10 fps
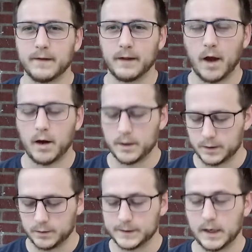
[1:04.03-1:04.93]
large
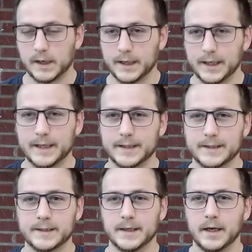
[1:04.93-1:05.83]
Luzon
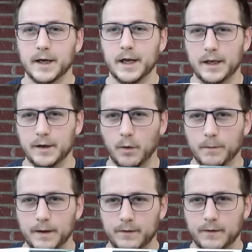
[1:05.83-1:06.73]
is
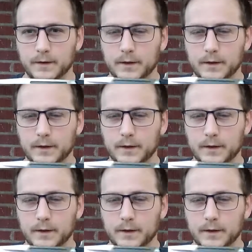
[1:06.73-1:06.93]
enormous.